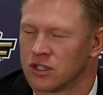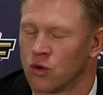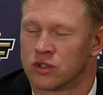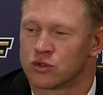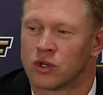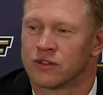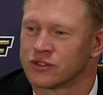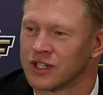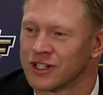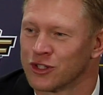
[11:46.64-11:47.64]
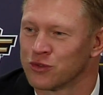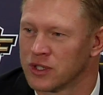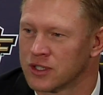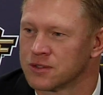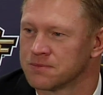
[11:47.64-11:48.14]
is not a good
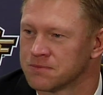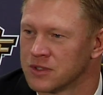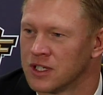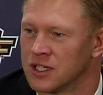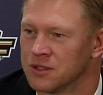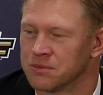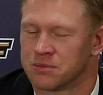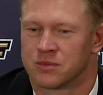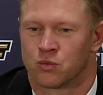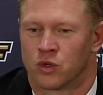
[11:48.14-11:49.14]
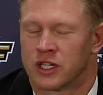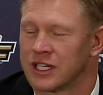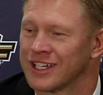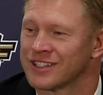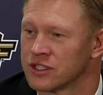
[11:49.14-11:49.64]
record. We're going
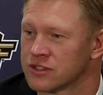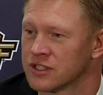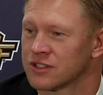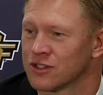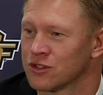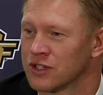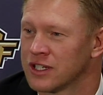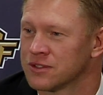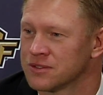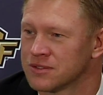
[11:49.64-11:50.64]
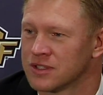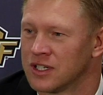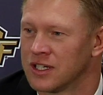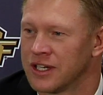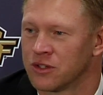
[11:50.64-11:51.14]
to get this thing turned around.
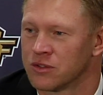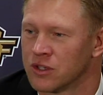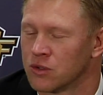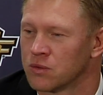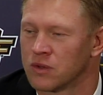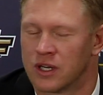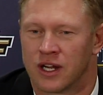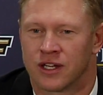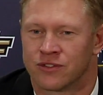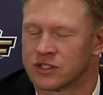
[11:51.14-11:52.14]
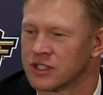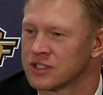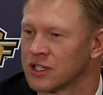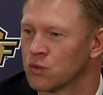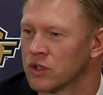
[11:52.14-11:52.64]
I don't know if it's going to
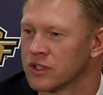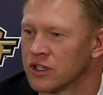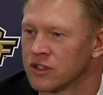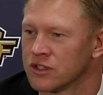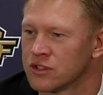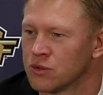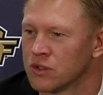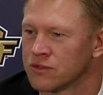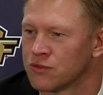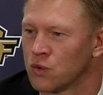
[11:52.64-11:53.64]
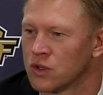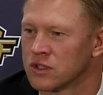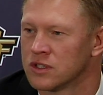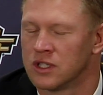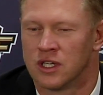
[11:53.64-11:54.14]
take 1 year or two or
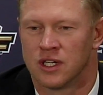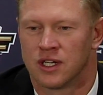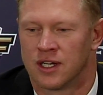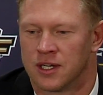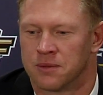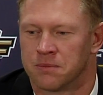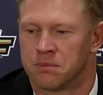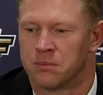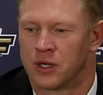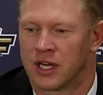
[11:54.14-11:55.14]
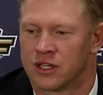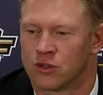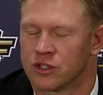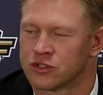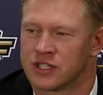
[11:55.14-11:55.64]
four, but I
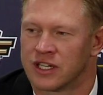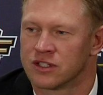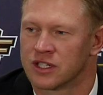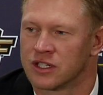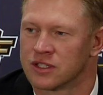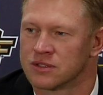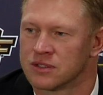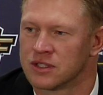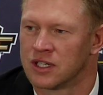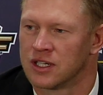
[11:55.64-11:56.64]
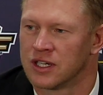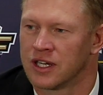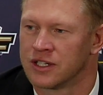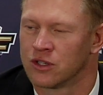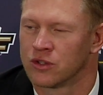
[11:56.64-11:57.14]
know there's talent here.
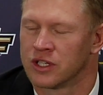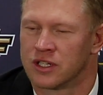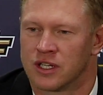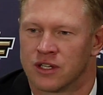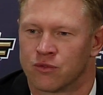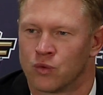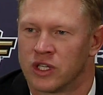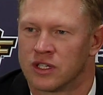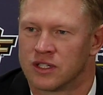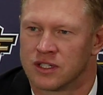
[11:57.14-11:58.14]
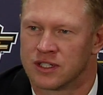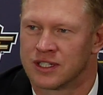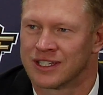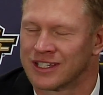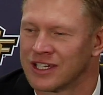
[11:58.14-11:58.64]
I know that if we
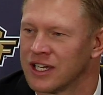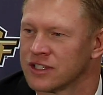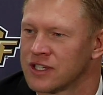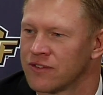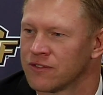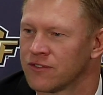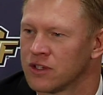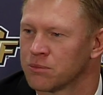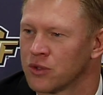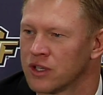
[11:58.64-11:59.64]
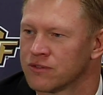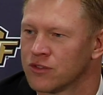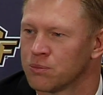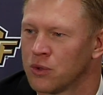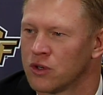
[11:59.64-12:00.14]
get the guys having fun playing
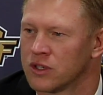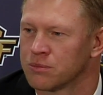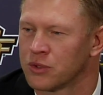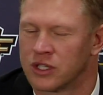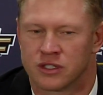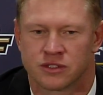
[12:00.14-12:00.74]
football and playing in